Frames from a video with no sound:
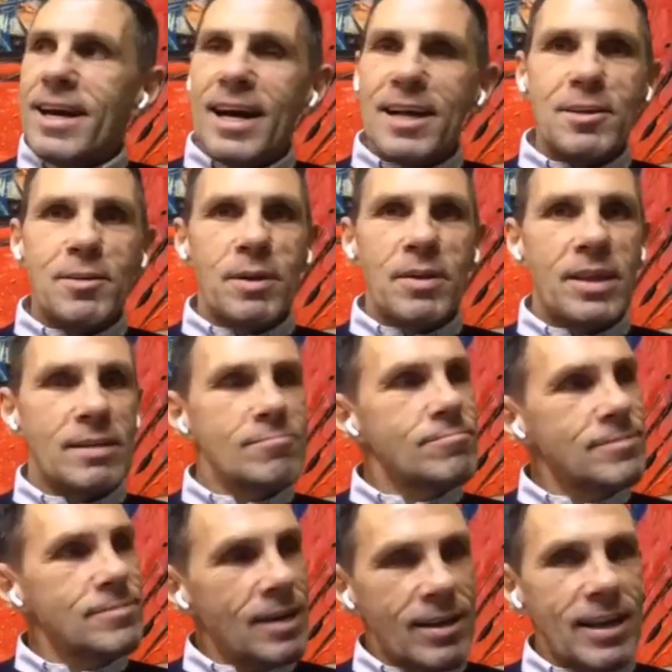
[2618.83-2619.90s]
And you will
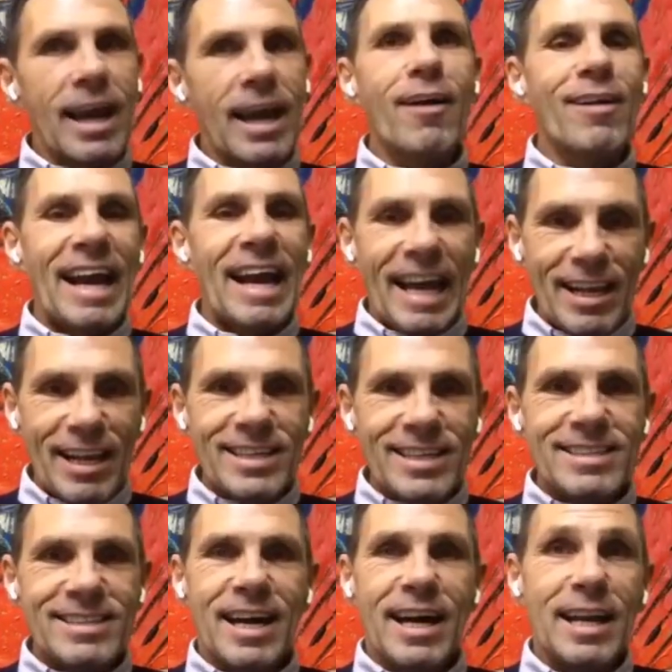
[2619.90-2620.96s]
think, okay, I'm gonna get
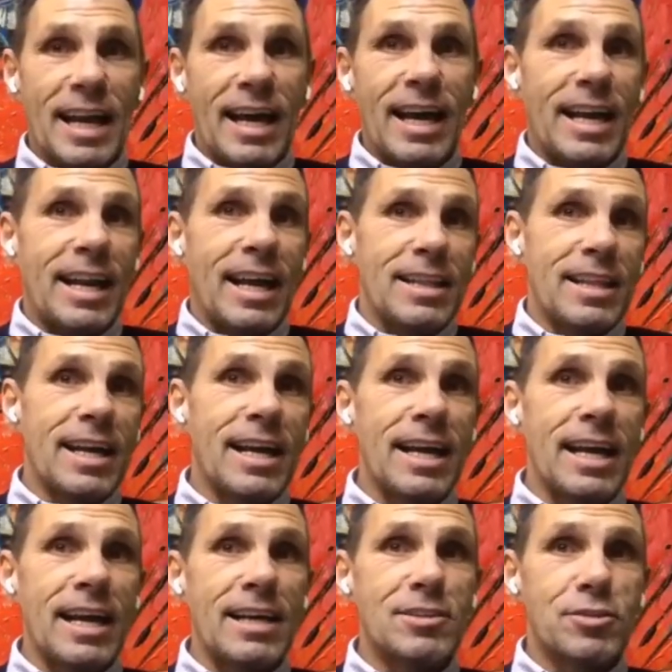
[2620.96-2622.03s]
you. And the
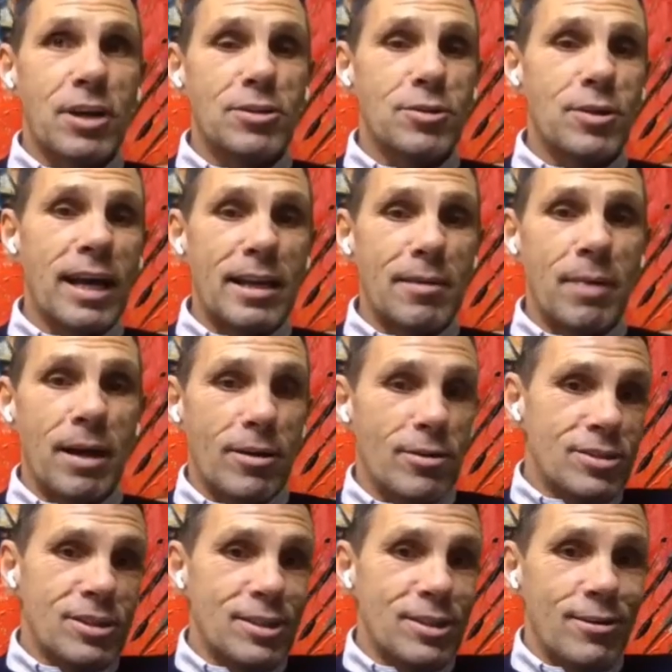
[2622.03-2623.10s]
guy I tried to get him, I
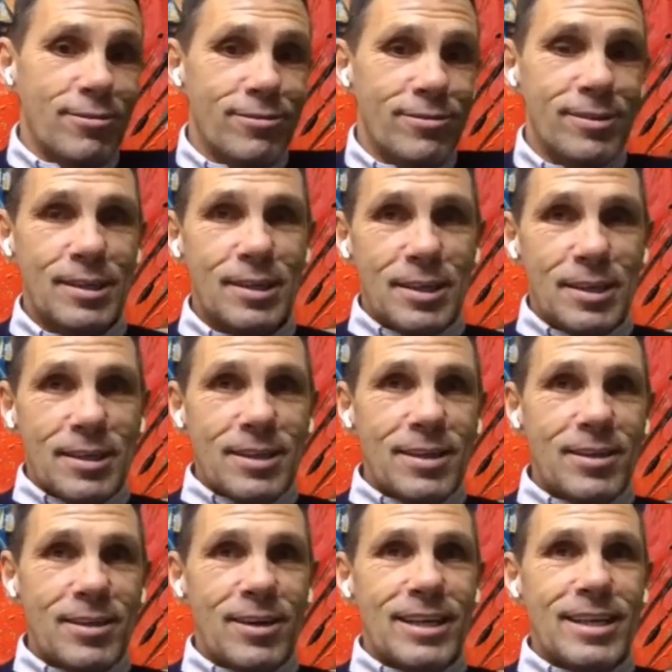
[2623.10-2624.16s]
wasn't off.
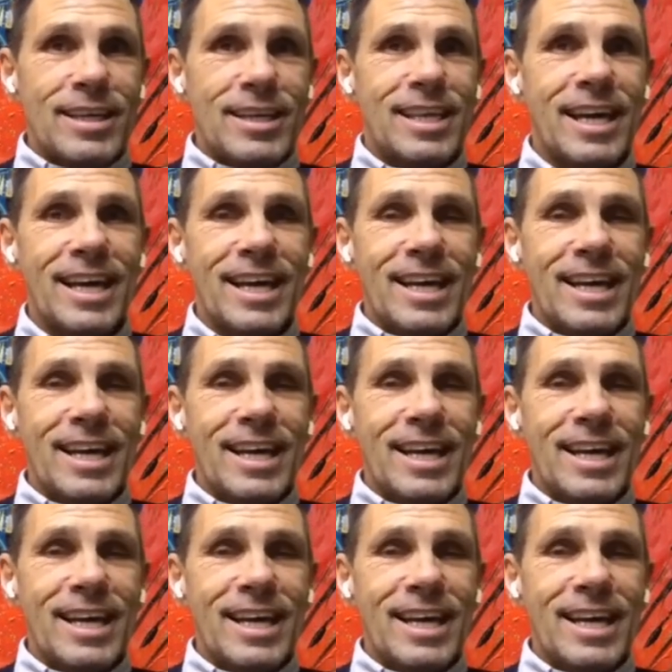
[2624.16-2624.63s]
I